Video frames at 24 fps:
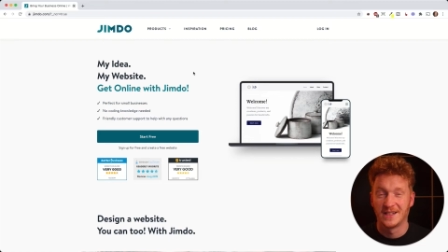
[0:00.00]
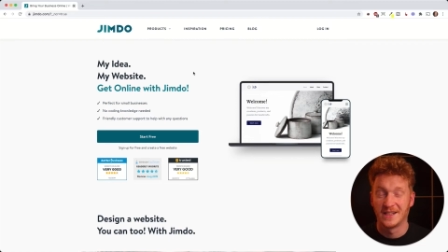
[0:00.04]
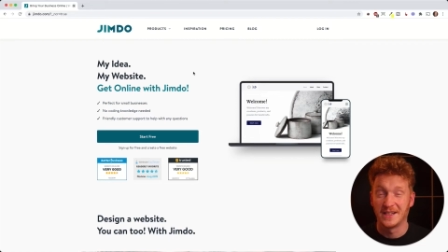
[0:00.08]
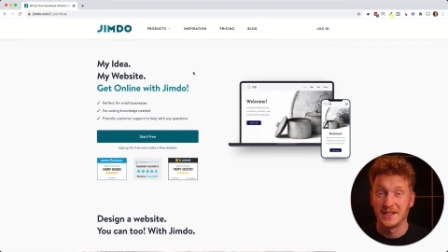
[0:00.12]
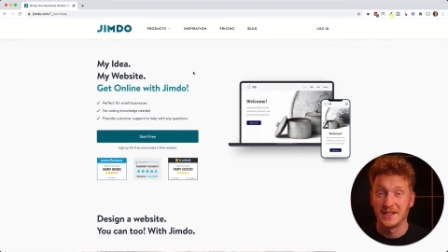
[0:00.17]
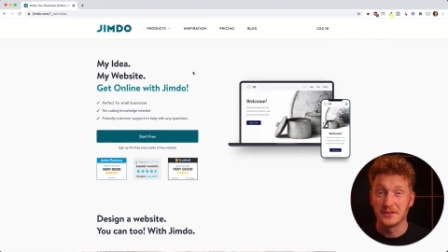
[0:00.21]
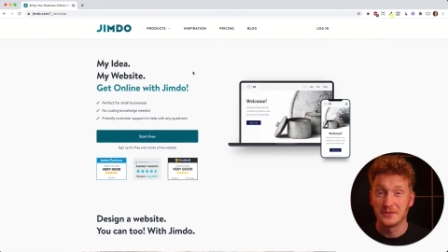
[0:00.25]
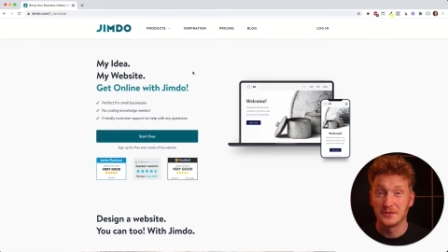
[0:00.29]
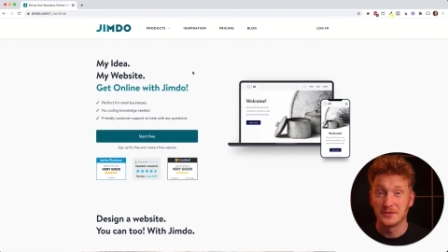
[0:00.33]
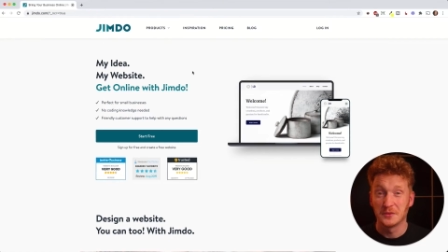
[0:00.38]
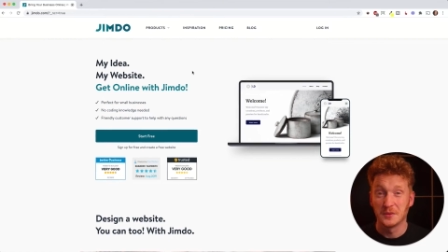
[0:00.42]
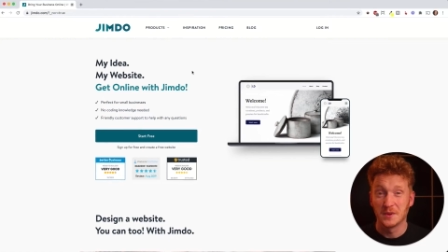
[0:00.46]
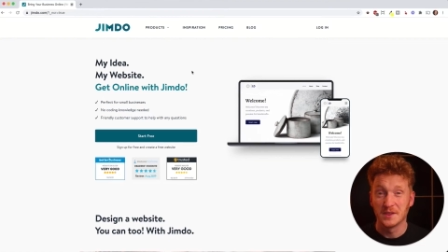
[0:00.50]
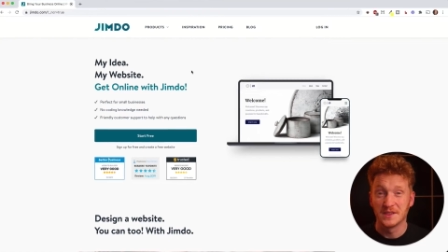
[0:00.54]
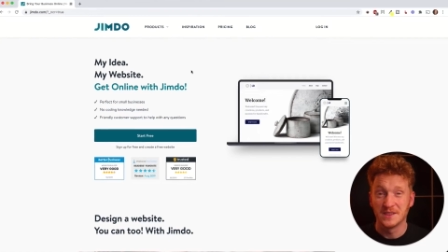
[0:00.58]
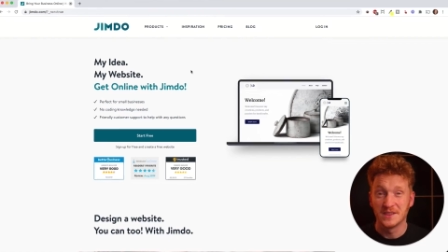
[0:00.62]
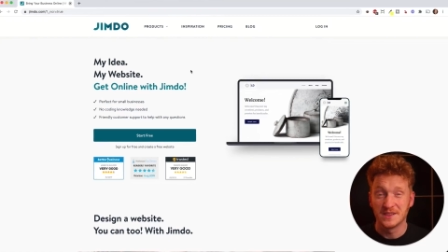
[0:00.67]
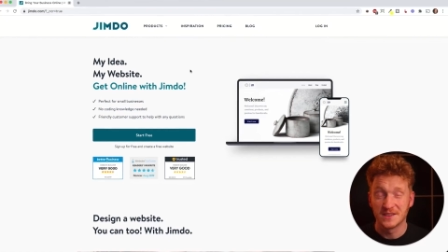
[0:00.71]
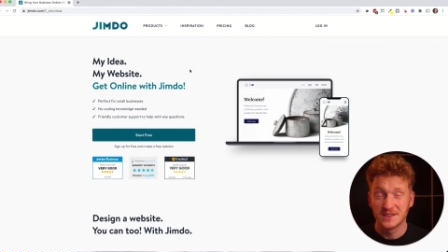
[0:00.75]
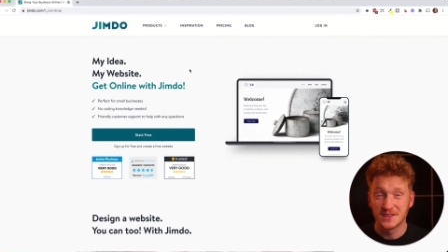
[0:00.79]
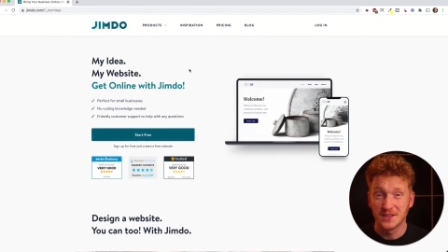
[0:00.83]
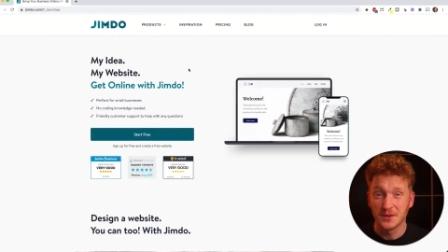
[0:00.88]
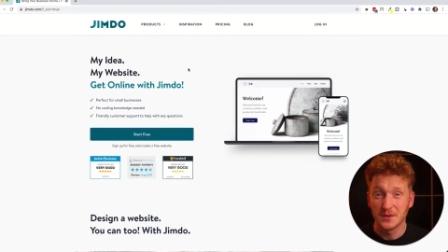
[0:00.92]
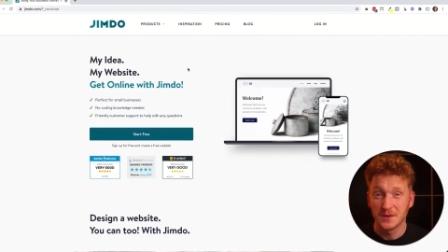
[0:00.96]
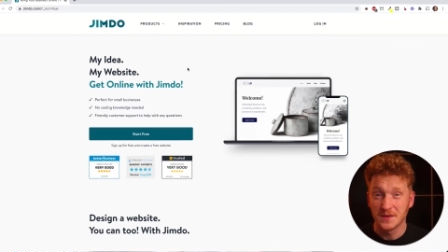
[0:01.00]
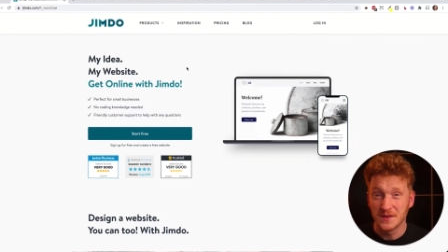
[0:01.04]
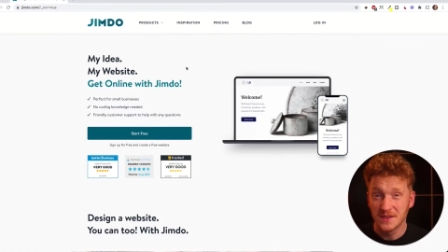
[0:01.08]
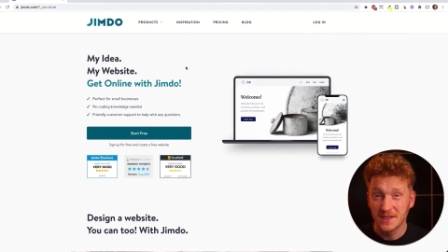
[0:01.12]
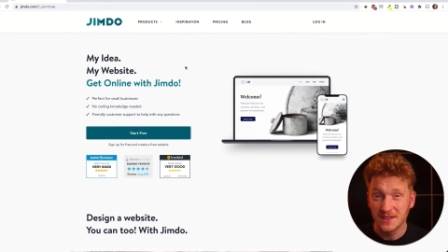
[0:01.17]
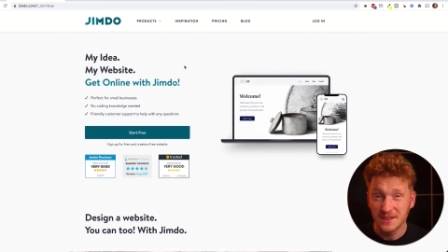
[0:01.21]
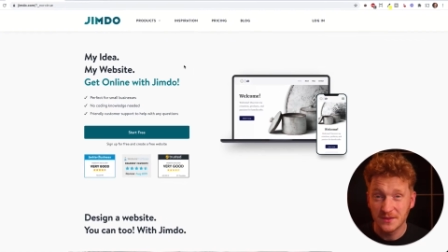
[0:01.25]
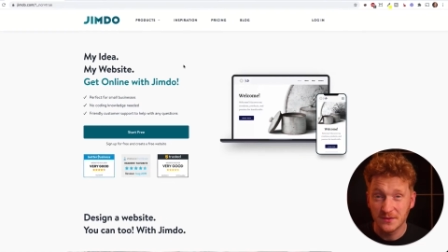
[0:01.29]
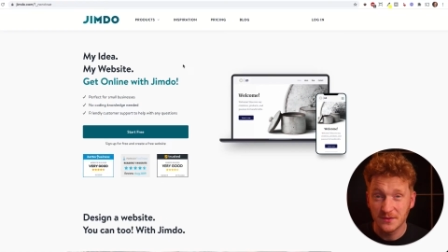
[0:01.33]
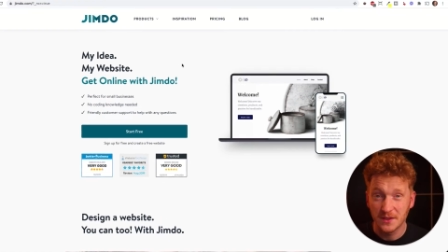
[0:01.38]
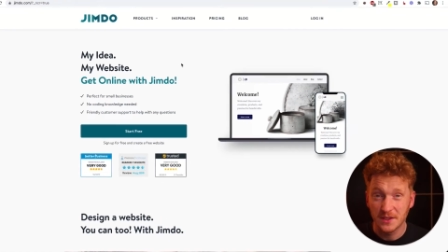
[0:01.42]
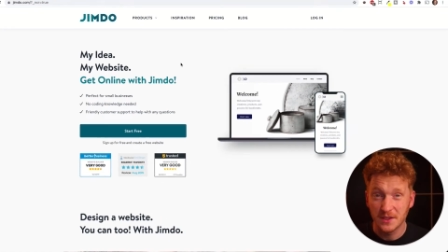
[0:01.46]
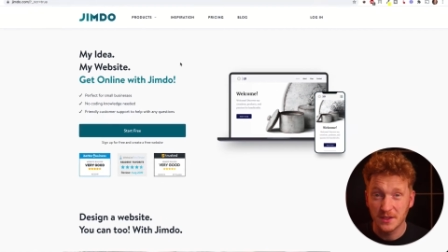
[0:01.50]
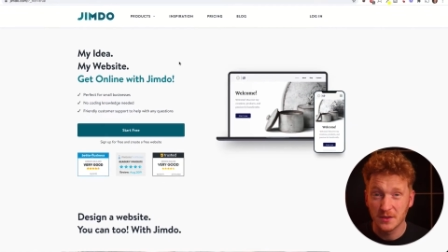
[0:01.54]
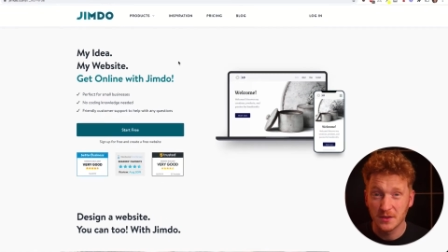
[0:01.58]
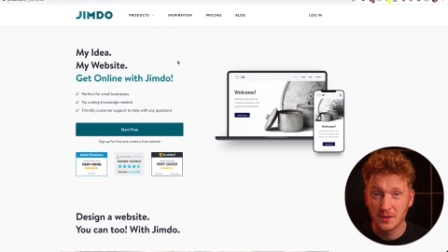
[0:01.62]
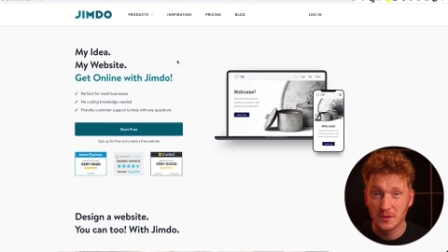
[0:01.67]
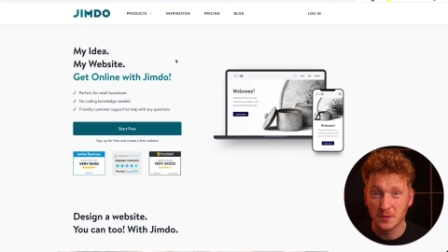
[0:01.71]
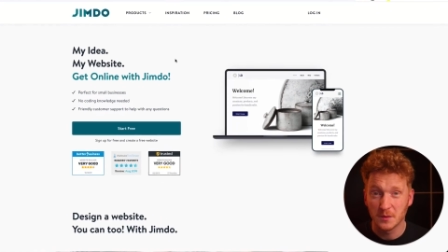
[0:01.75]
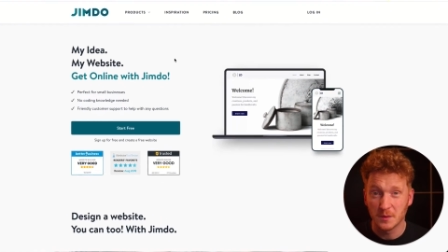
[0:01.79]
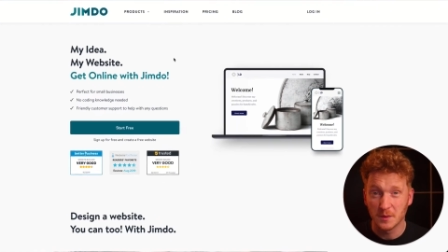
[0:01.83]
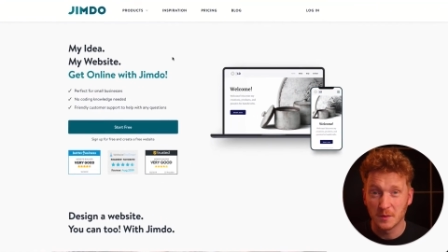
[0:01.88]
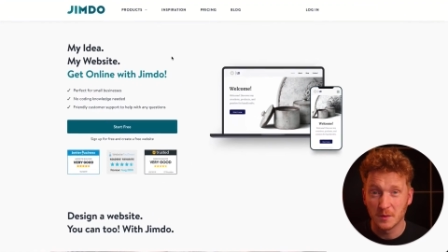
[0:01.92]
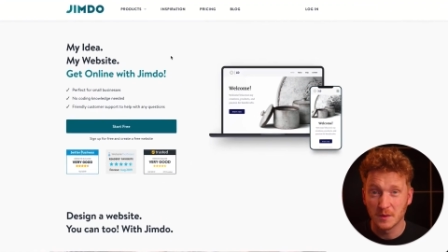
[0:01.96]
Hey everyone, so in this
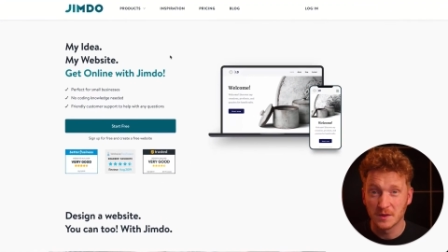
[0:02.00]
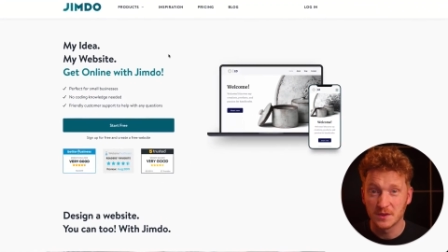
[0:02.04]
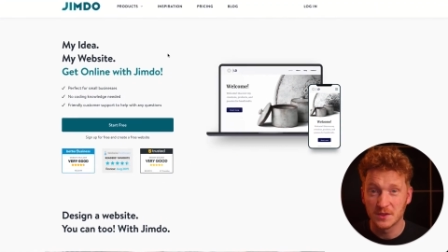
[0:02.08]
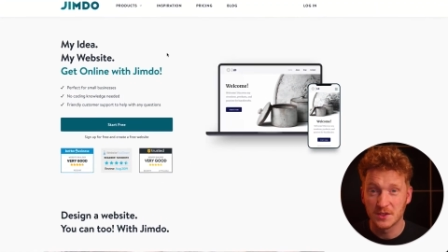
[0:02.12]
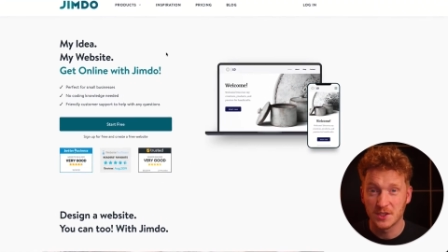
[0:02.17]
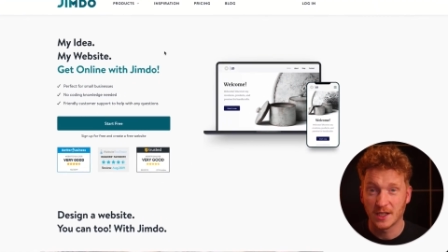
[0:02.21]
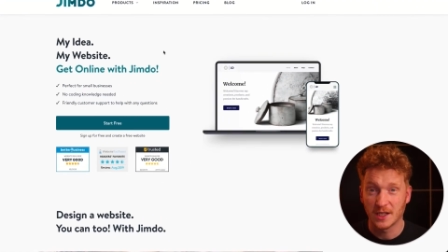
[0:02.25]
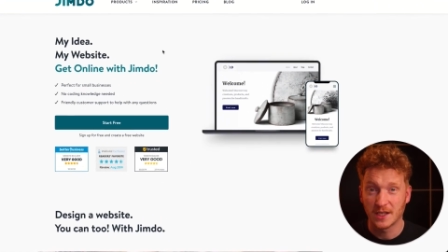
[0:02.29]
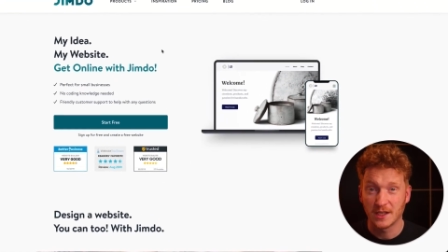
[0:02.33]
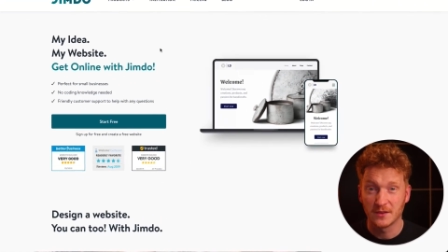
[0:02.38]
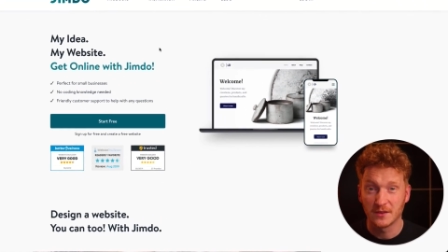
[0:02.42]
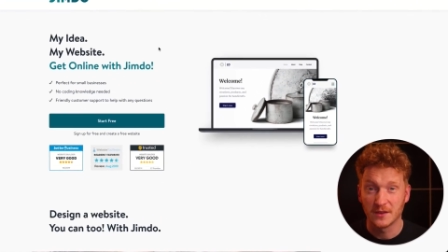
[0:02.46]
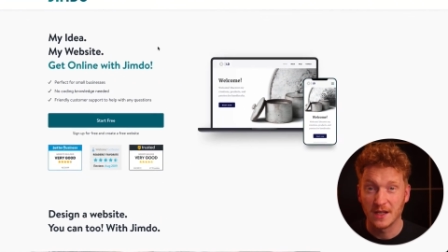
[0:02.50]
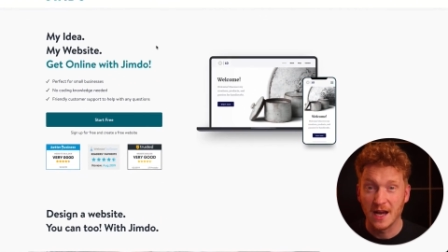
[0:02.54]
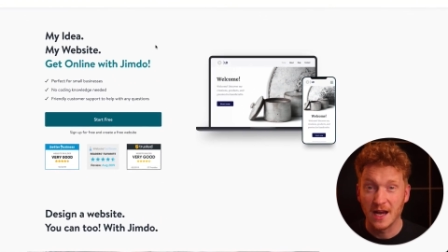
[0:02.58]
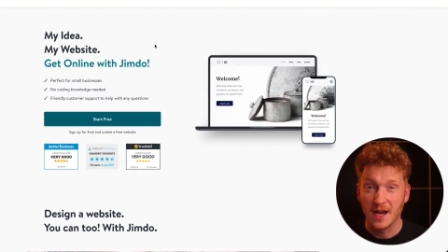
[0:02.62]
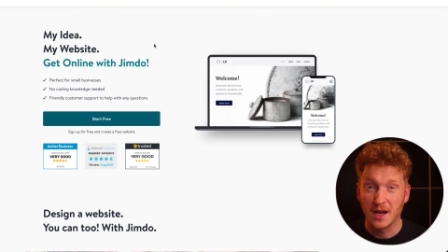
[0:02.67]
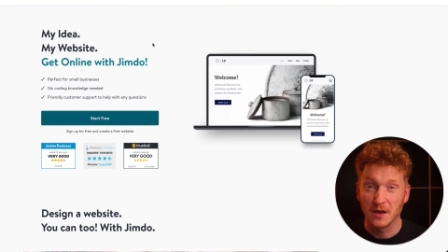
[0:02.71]
video we want to check out